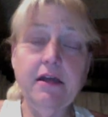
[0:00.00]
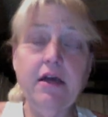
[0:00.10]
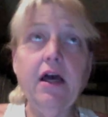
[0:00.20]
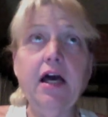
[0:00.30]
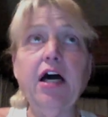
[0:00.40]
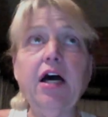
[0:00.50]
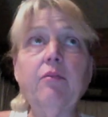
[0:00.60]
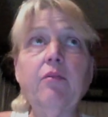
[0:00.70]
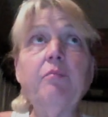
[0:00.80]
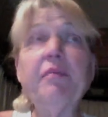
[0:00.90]

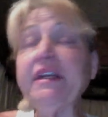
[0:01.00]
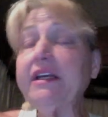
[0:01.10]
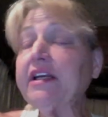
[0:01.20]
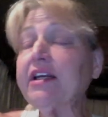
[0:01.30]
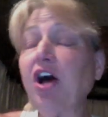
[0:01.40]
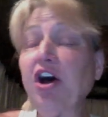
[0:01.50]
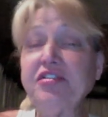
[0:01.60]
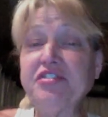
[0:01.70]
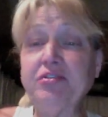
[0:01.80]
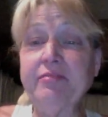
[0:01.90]
But it could
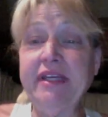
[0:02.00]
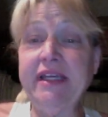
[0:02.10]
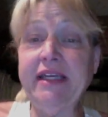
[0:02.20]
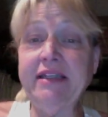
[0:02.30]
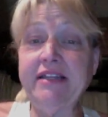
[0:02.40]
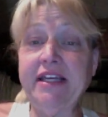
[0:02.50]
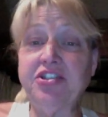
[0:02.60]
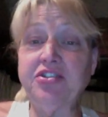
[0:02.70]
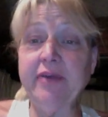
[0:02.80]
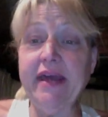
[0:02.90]
also mean
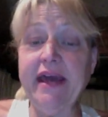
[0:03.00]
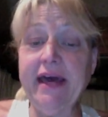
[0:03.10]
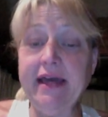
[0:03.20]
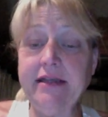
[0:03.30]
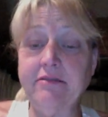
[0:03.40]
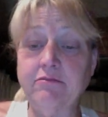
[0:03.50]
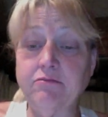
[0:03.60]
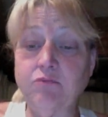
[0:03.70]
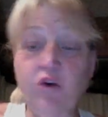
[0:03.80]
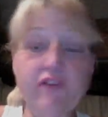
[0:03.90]
that you had
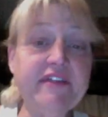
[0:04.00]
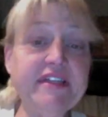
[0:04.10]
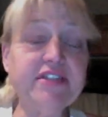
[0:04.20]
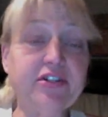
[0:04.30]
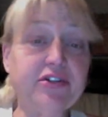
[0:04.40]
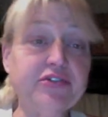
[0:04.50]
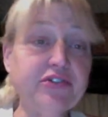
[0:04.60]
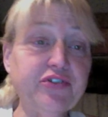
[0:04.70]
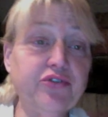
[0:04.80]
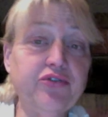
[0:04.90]
more visitors
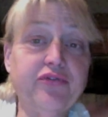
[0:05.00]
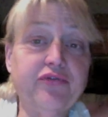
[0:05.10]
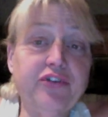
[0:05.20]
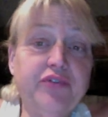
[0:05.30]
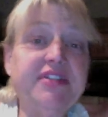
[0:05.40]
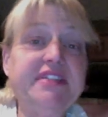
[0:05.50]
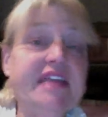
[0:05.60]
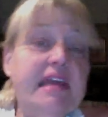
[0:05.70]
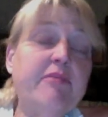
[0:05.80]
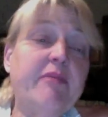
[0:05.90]
who viewed the
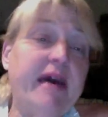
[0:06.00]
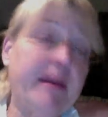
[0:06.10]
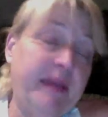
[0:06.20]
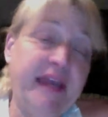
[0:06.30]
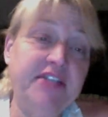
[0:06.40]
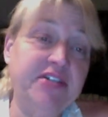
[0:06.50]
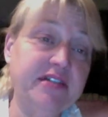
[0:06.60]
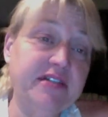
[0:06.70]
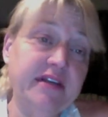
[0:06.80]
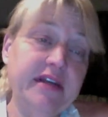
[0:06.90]
same amount of
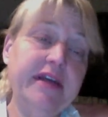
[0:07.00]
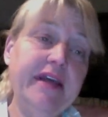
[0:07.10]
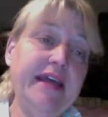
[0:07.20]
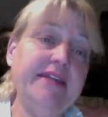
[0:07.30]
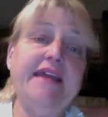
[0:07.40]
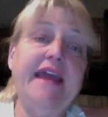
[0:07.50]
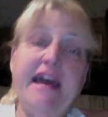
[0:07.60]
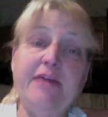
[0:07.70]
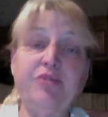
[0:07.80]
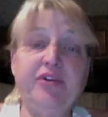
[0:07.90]
pages as they
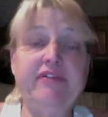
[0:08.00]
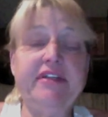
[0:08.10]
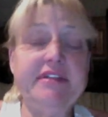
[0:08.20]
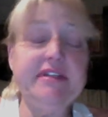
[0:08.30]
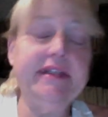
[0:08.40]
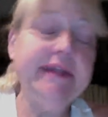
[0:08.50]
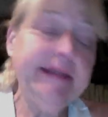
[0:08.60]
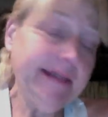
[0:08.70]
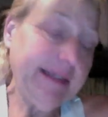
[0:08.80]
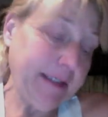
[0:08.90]
had previously.
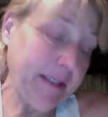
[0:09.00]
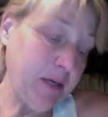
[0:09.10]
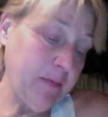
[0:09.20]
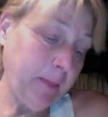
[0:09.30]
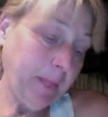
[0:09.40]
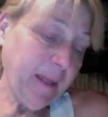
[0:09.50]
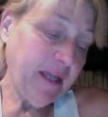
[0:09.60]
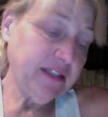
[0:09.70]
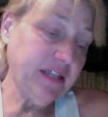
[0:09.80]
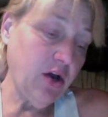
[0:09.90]

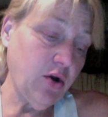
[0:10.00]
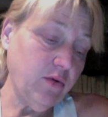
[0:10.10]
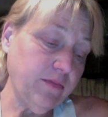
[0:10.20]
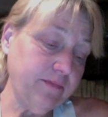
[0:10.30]
So